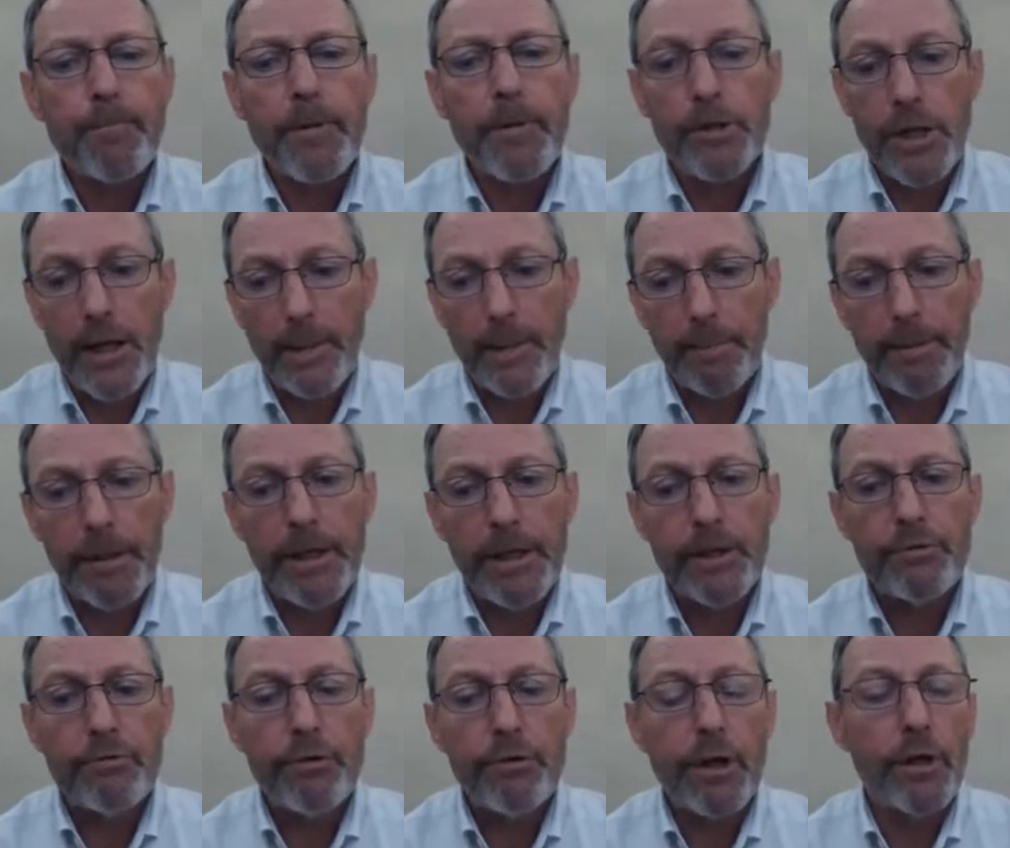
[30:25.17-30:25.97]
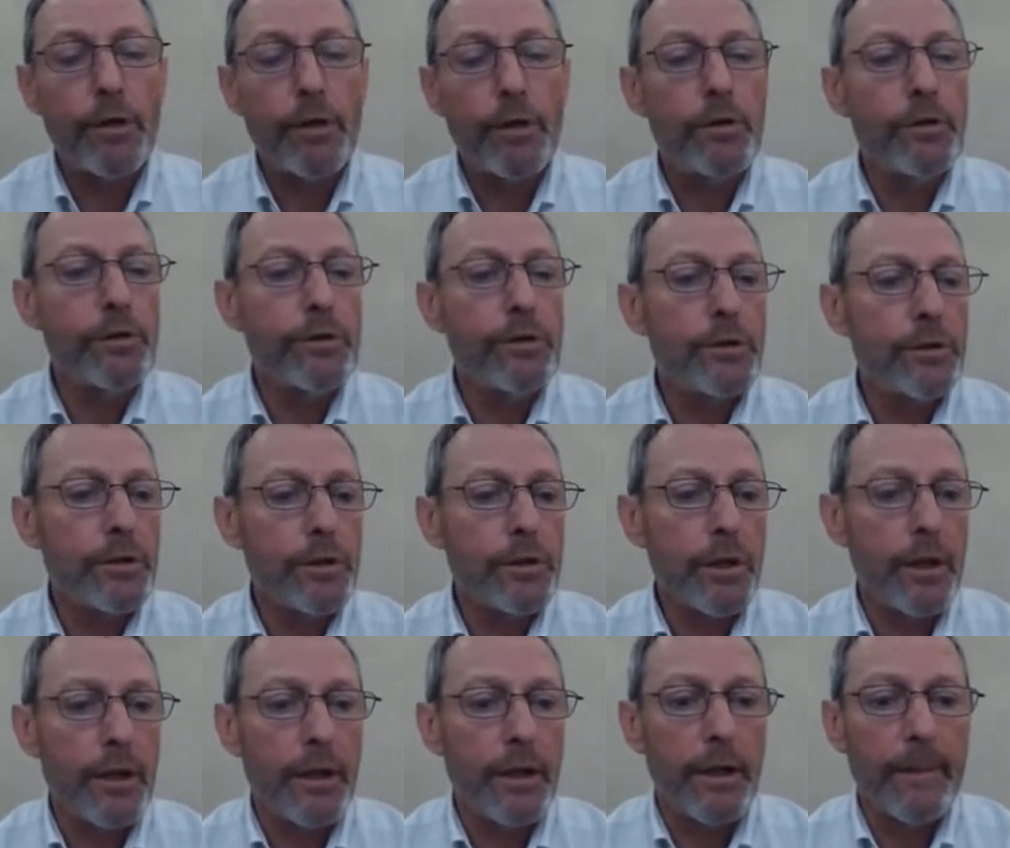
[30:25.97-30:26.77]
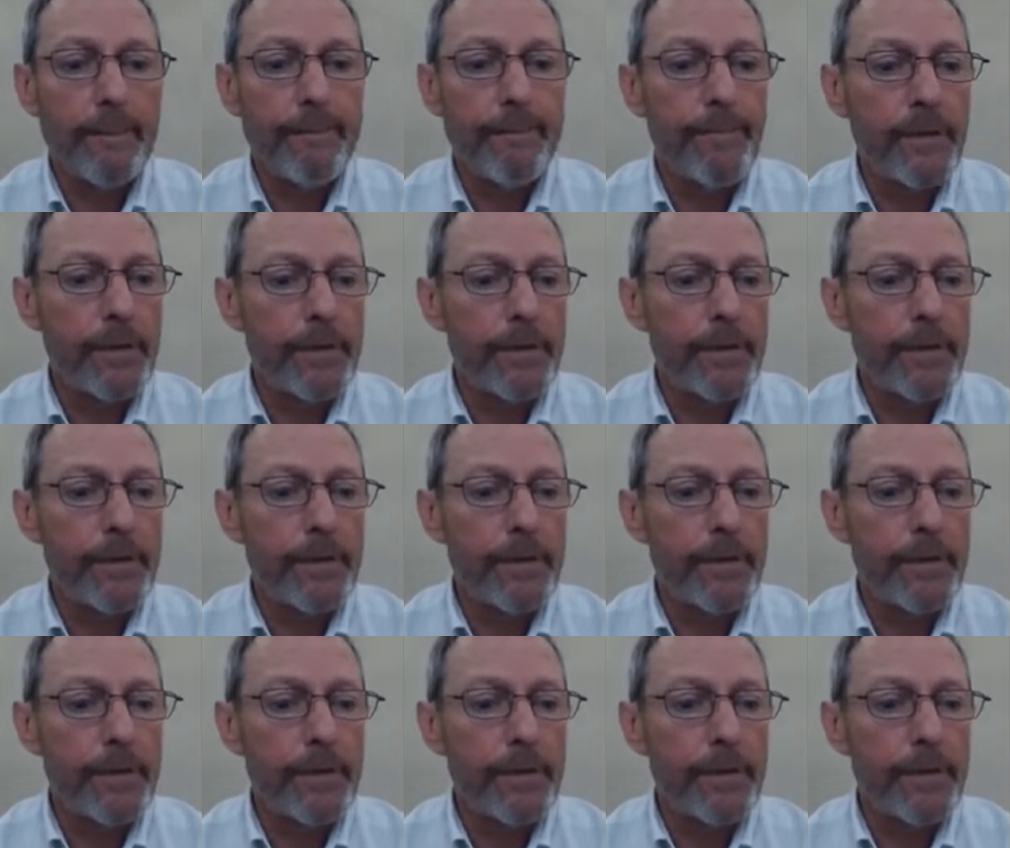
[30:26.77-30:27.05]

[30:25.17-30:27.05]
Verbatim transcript: Japanese rose, um,